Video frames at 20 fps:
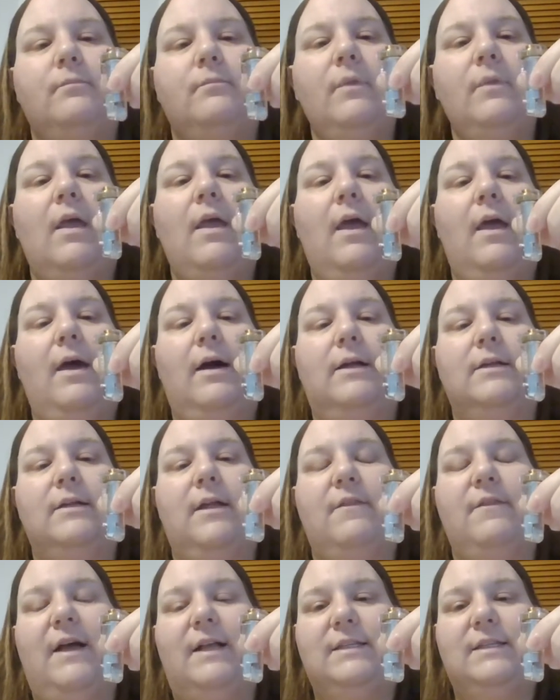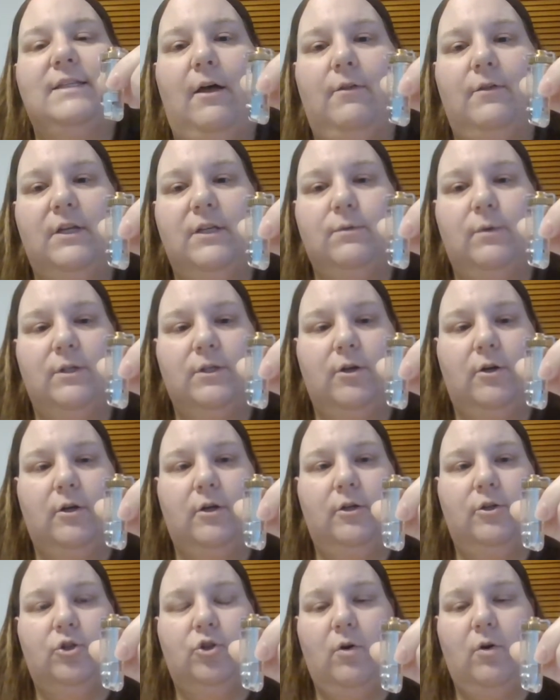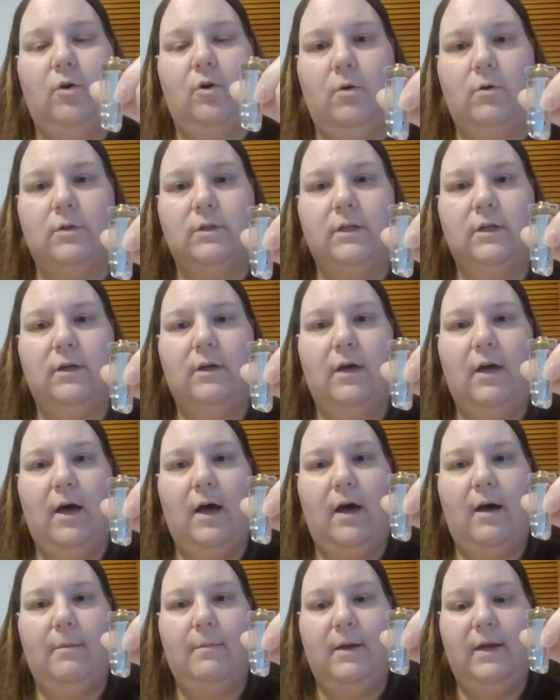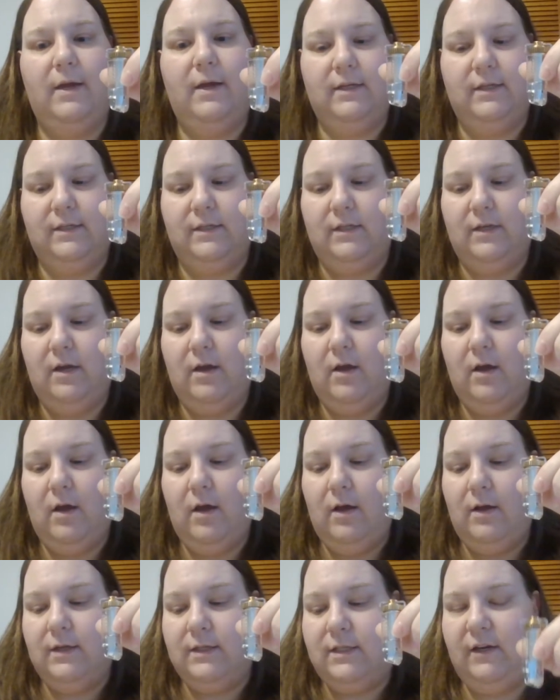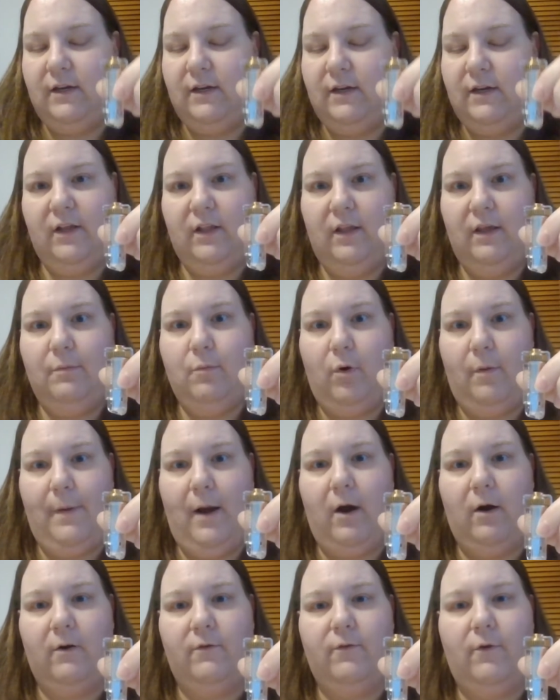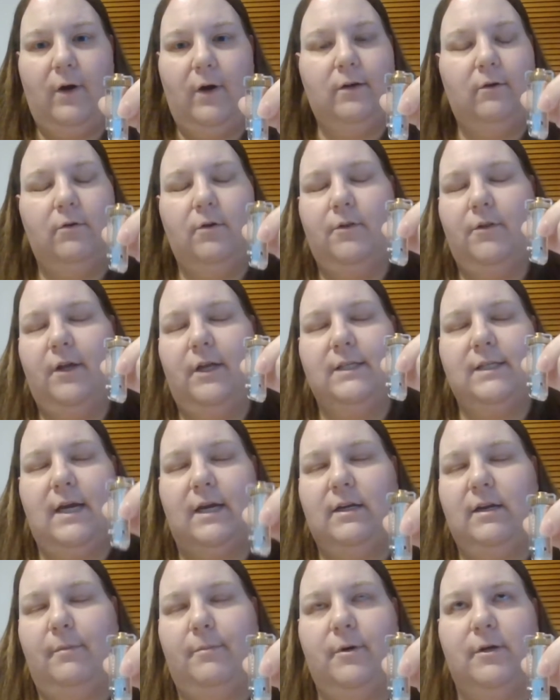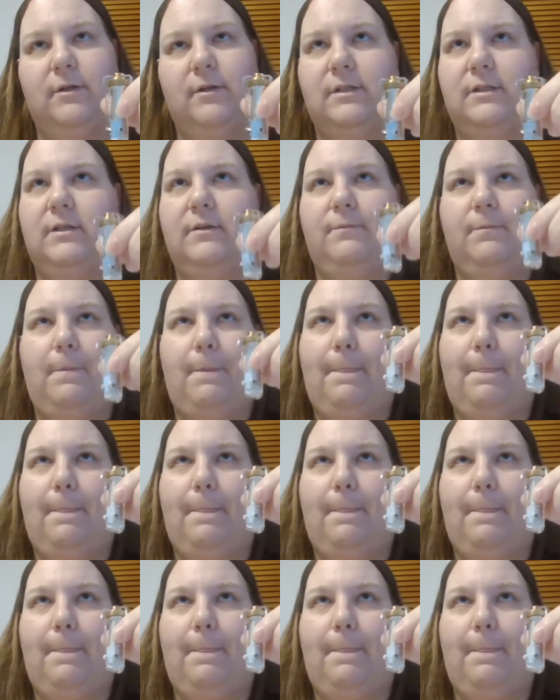and that's how these ones are controlled. It is significantly more powerful. I don't know the exact numbers.